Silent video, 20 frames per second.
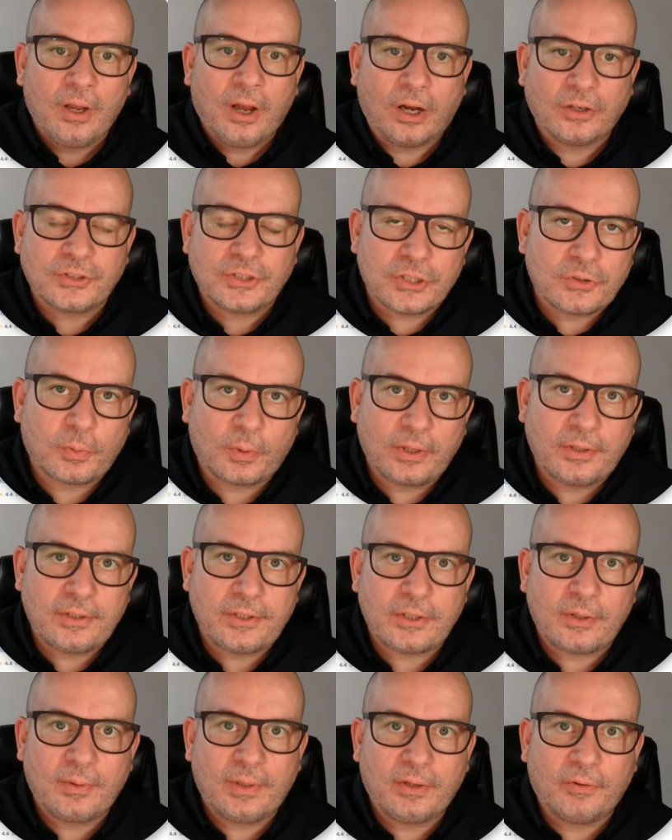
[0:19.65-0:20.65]
I just wanted to
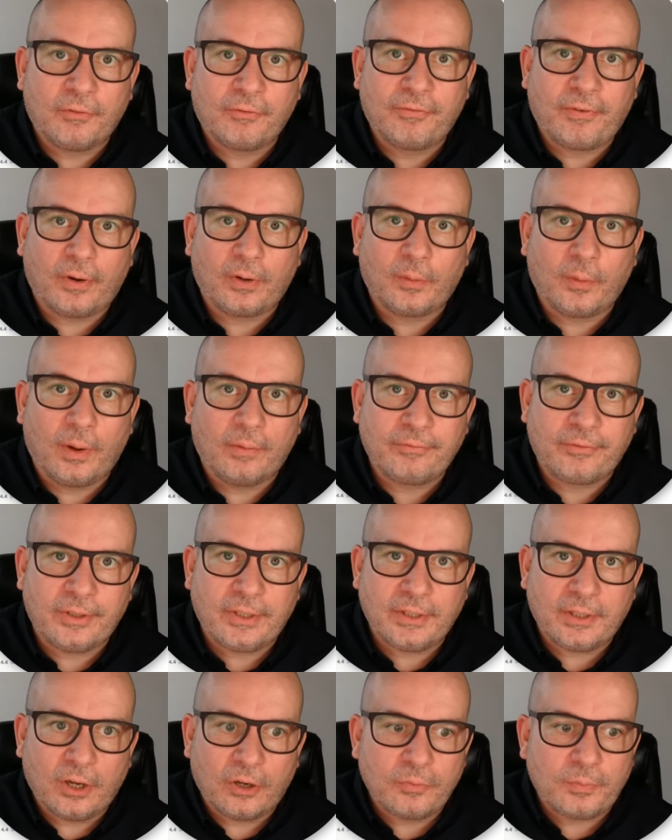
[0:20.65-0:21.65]
do a little follow-up
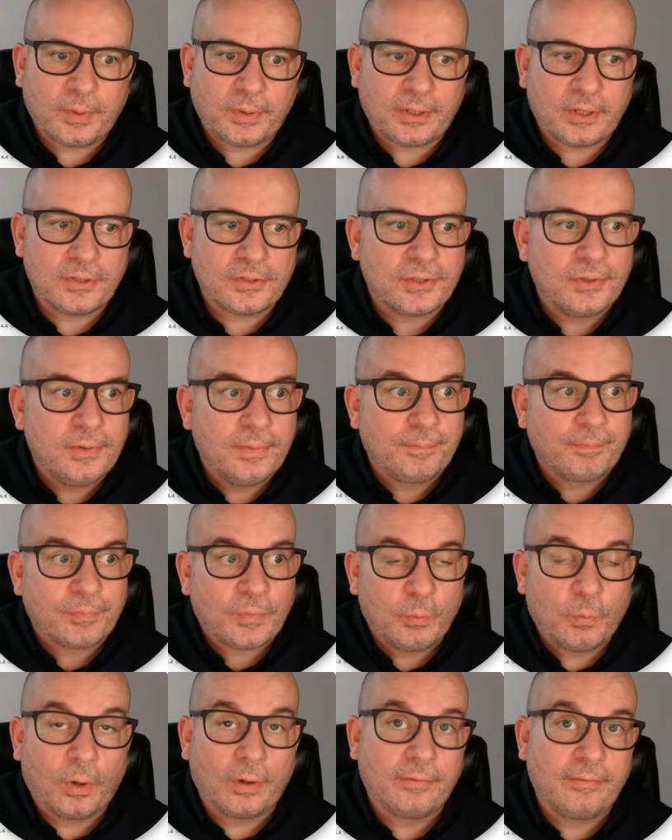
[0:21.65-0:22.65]
video because
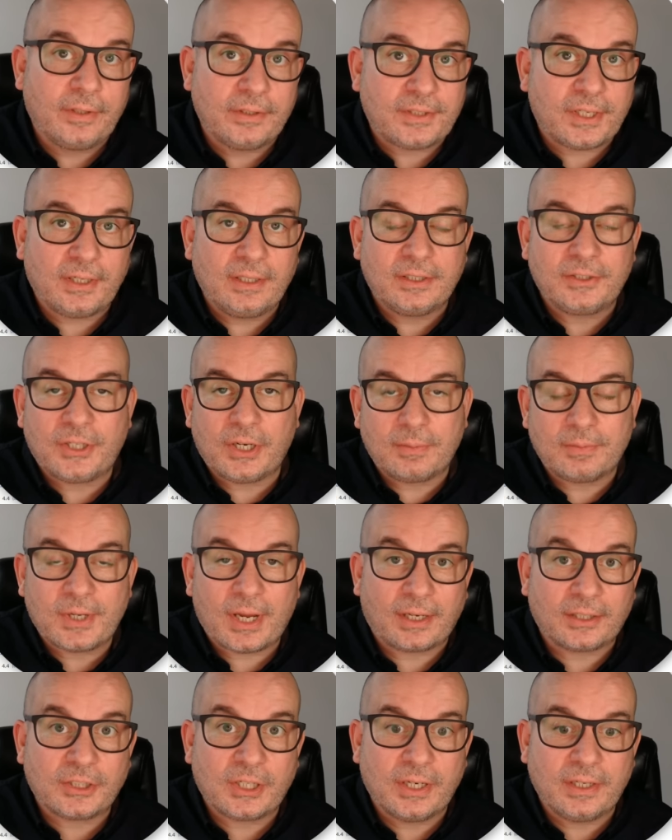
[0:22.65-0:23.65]
one of the dealerships
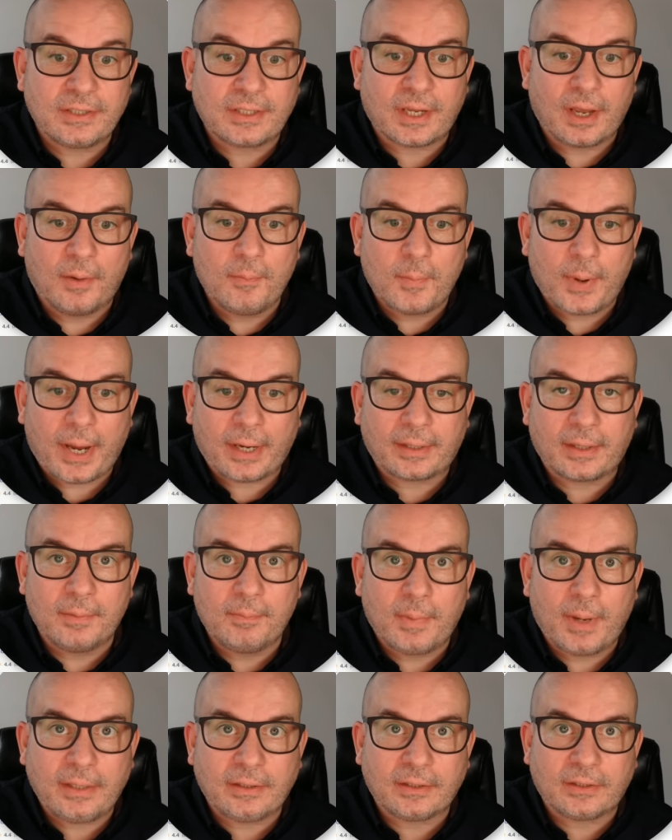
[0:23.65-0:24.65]
actually has come back and
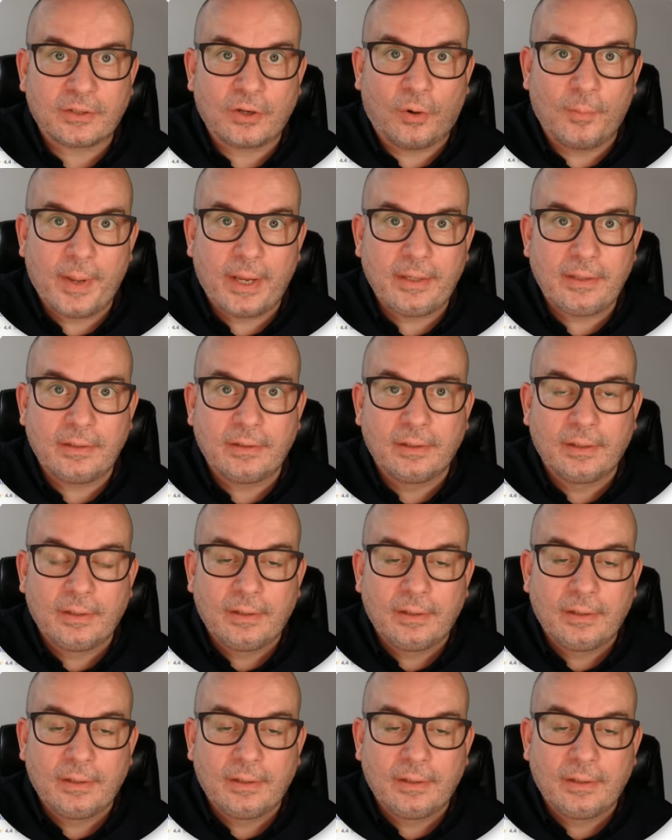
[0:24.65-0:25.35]
made a comment.